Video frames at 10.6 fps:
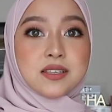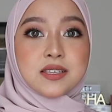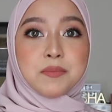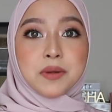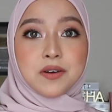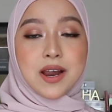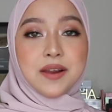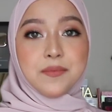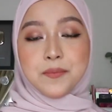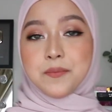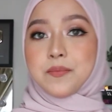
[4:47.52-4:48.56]
Simple, right?
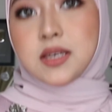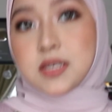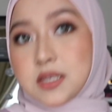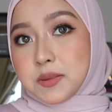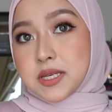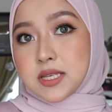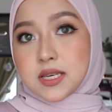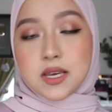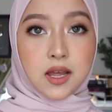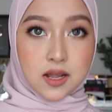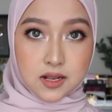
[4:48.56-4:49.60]
Easy
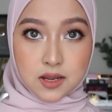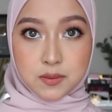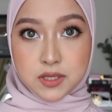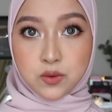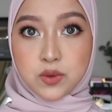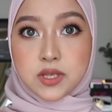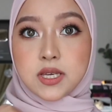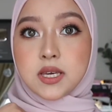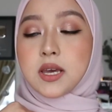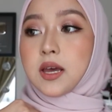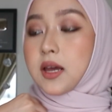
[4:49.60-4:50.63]
peasy, lemon
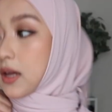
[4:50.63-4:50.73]
squeezy.